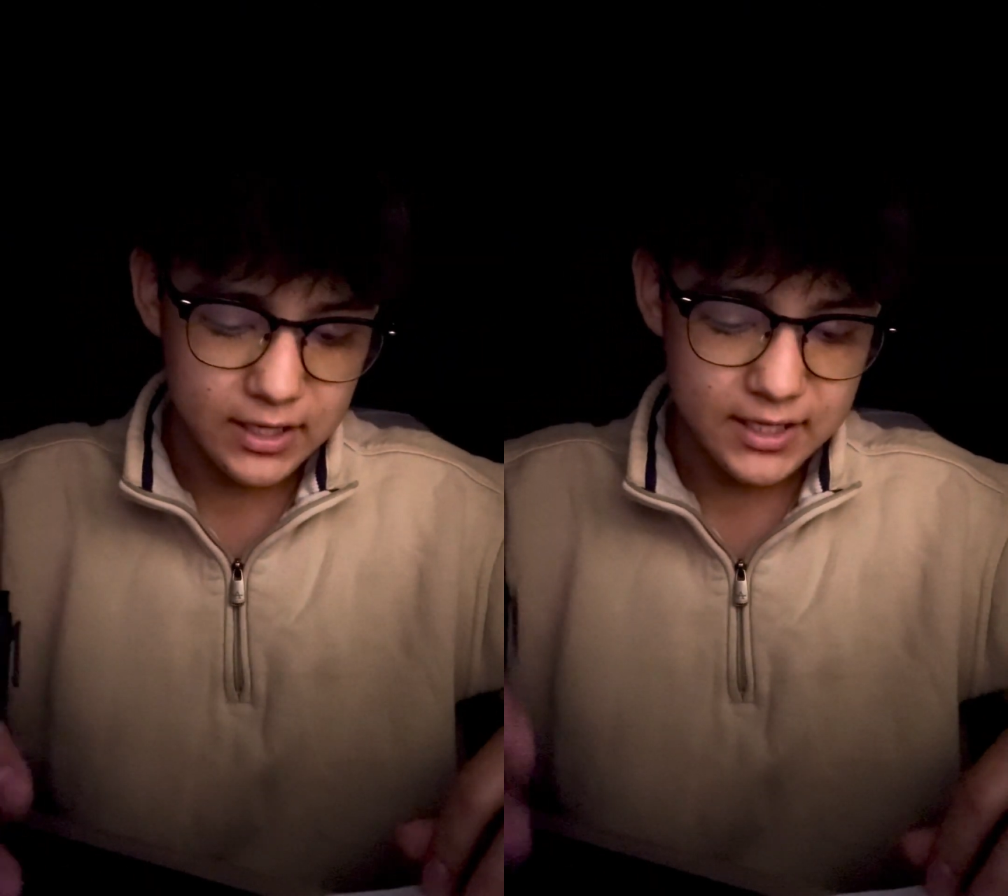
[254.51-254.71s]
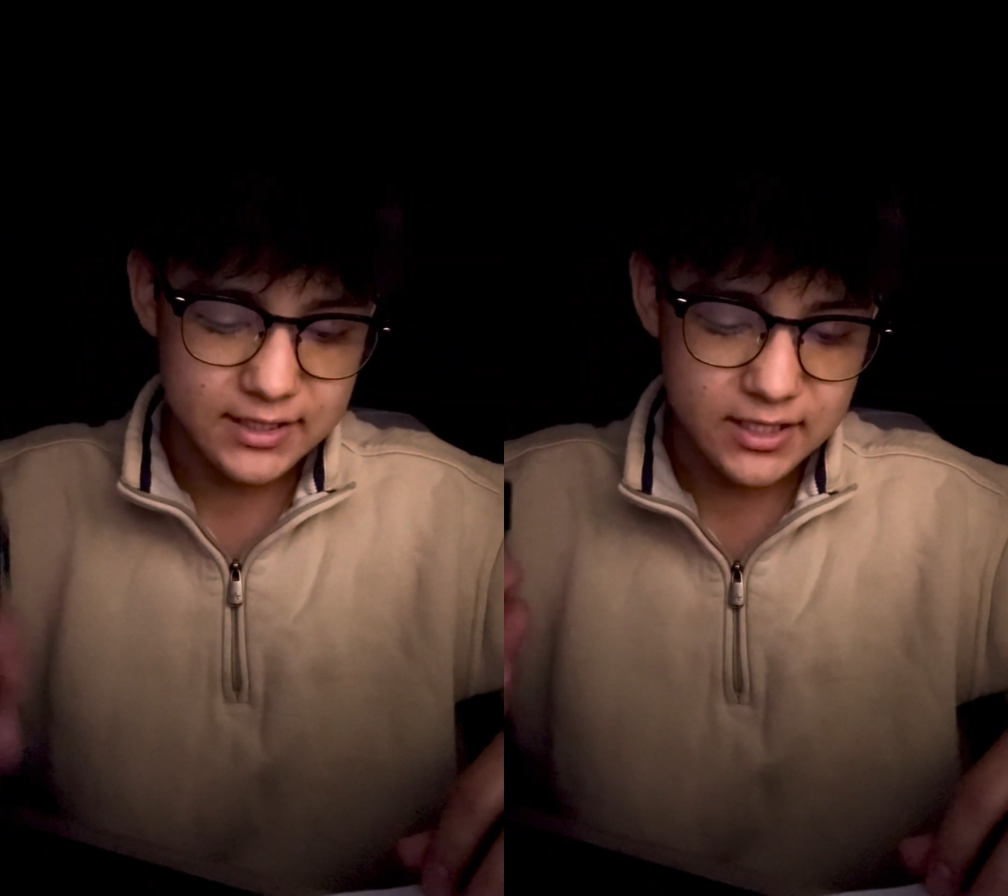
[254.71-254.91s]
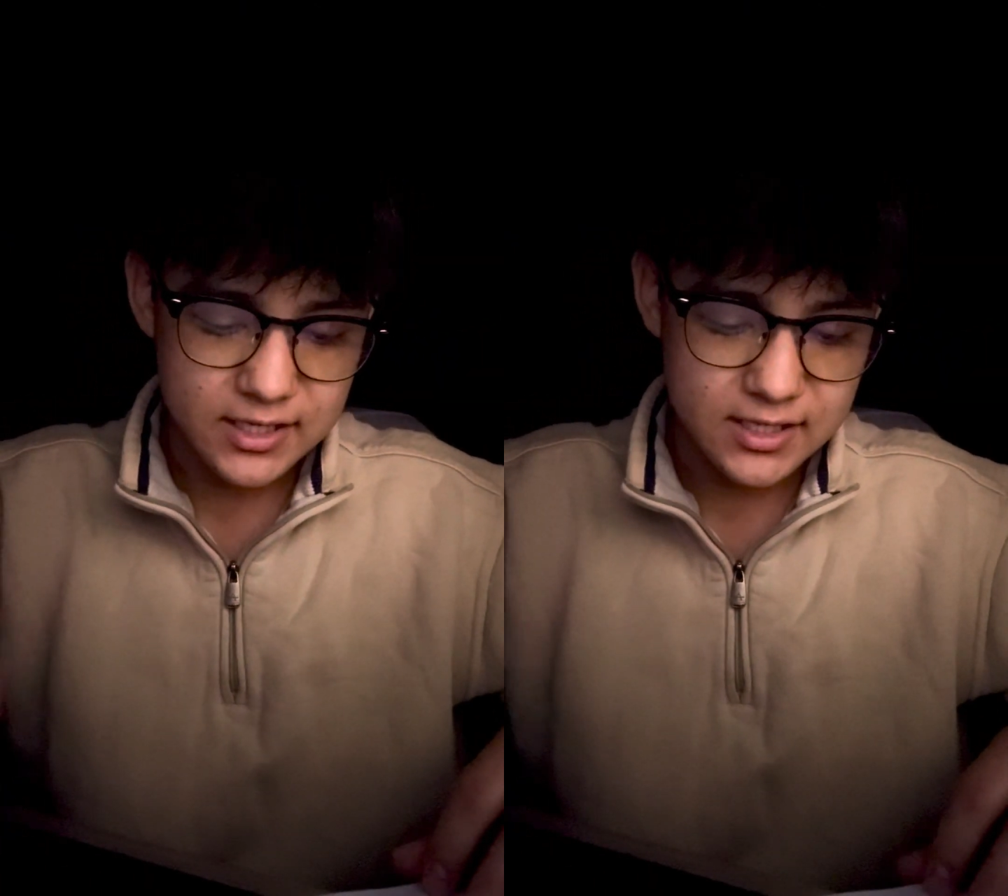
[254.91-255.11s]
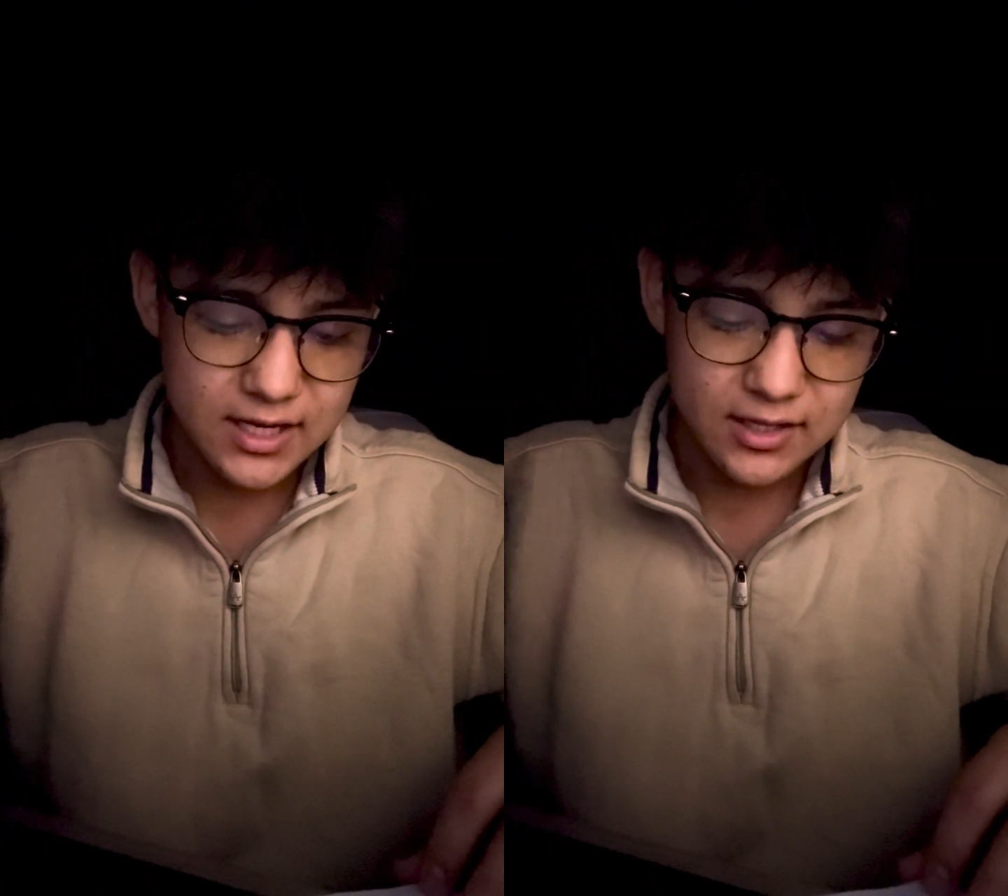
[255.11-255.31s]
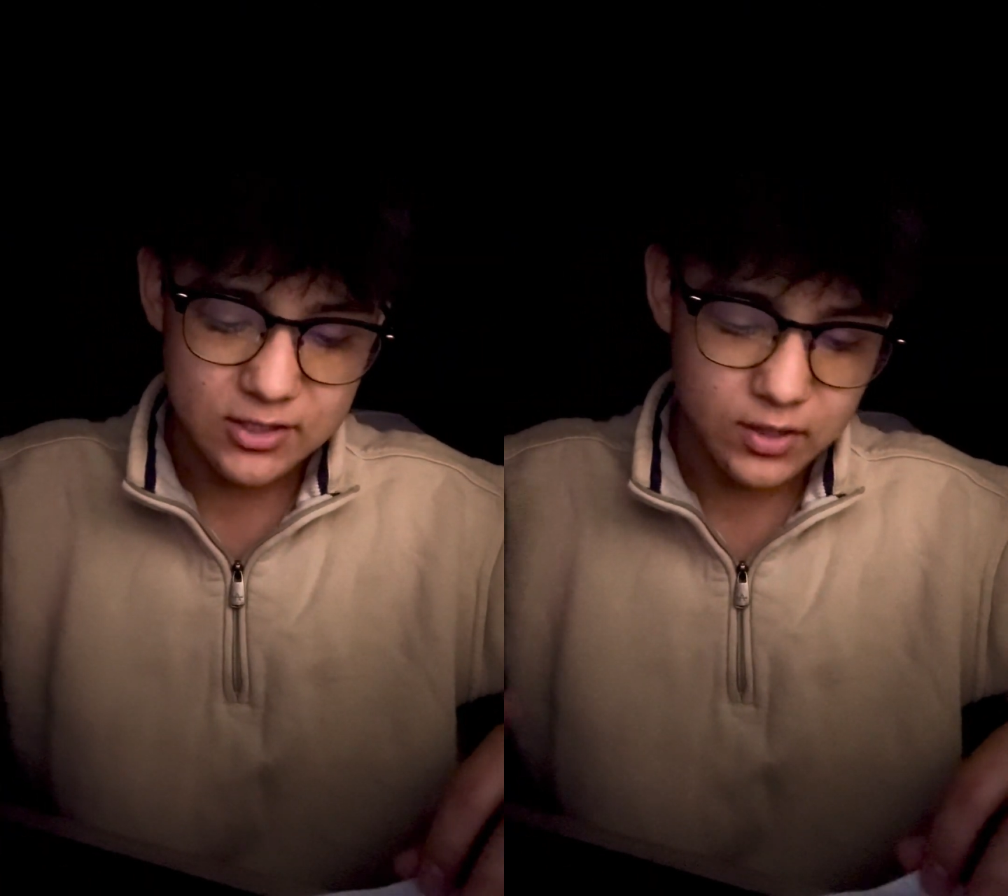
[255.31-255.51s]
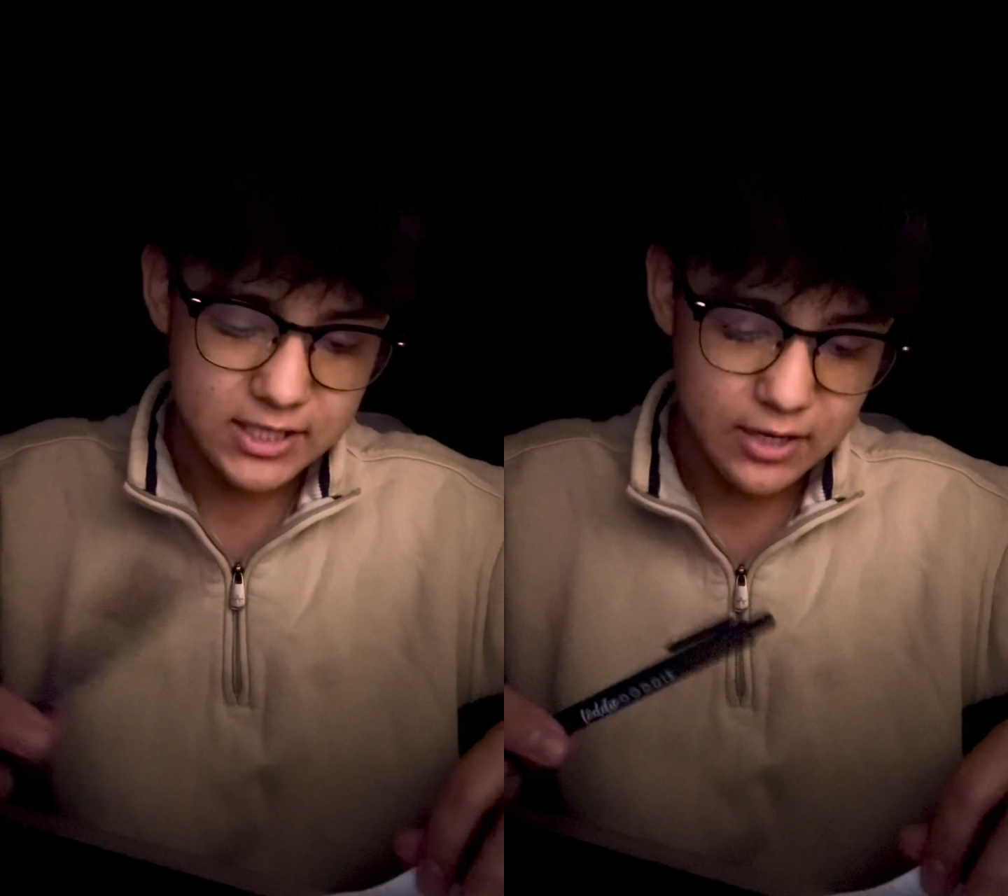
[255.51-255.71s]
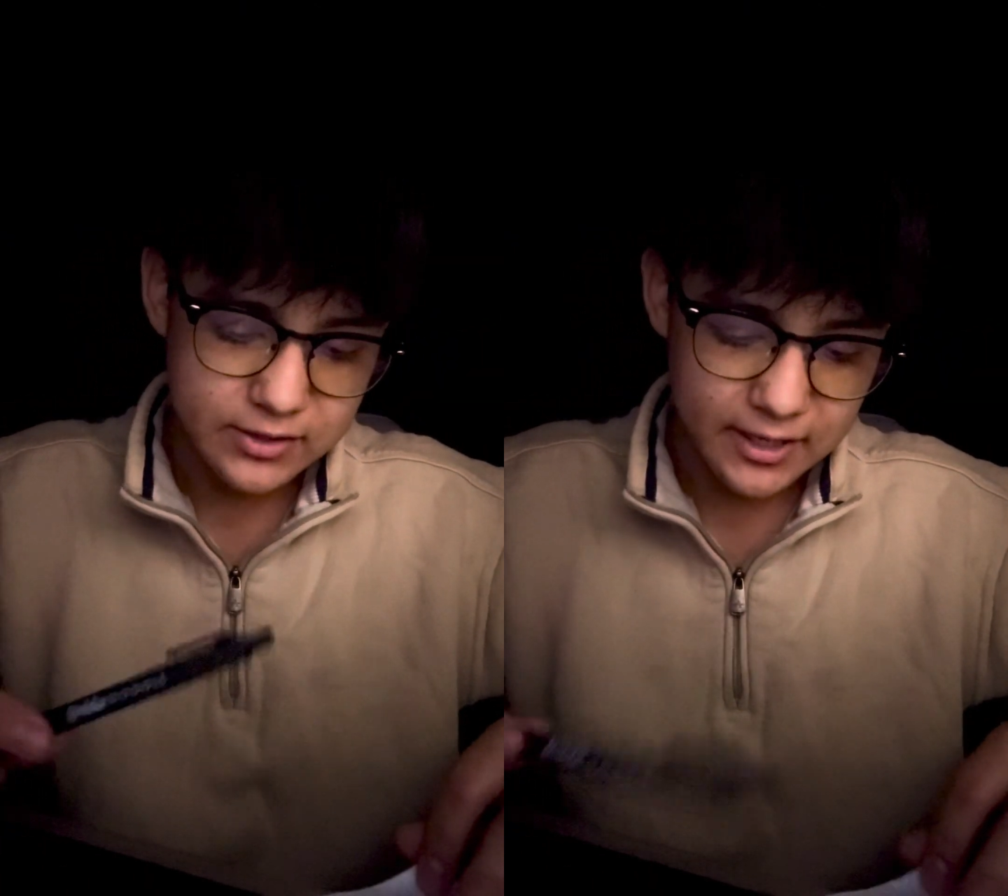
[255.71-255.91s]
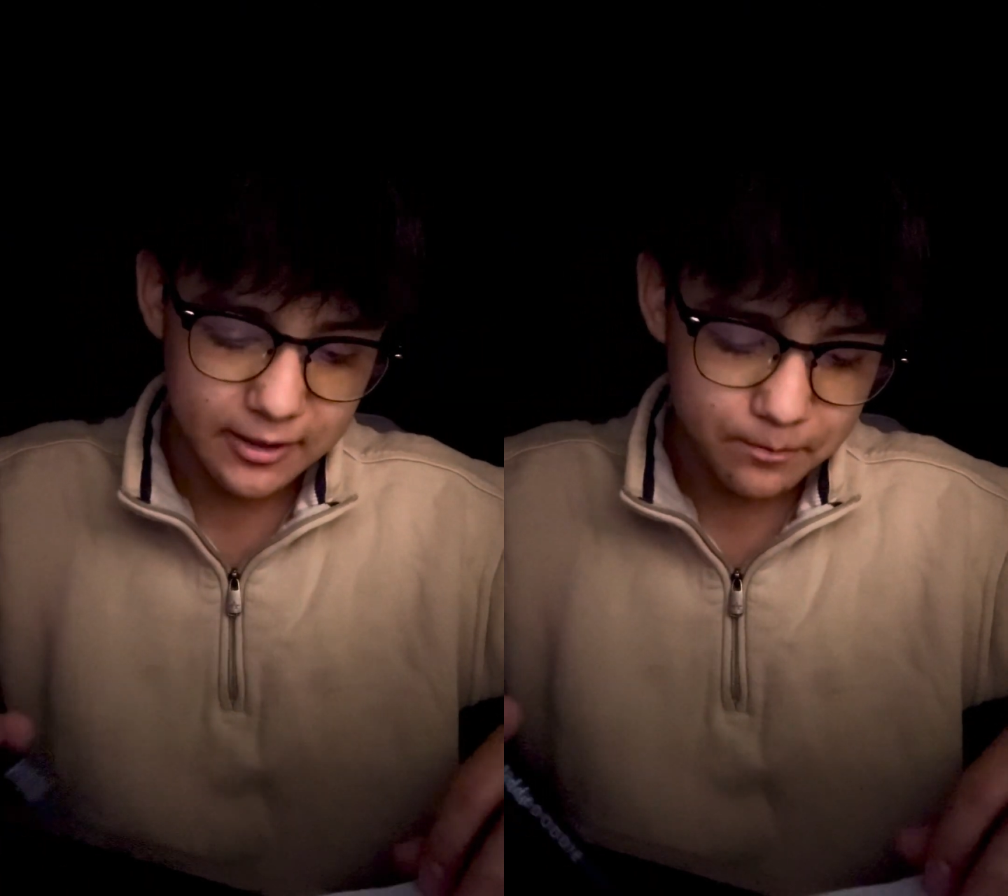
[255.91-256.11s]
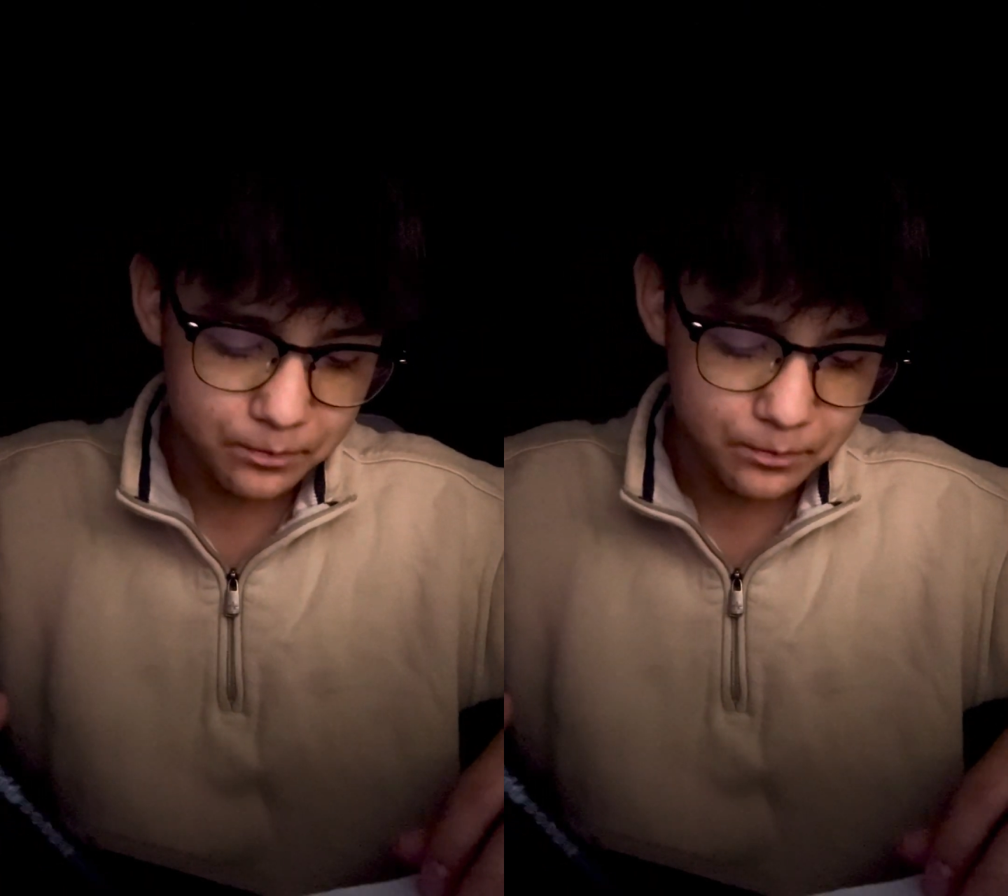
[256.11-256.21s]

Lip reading: inconsistency, and this is what it sounds like: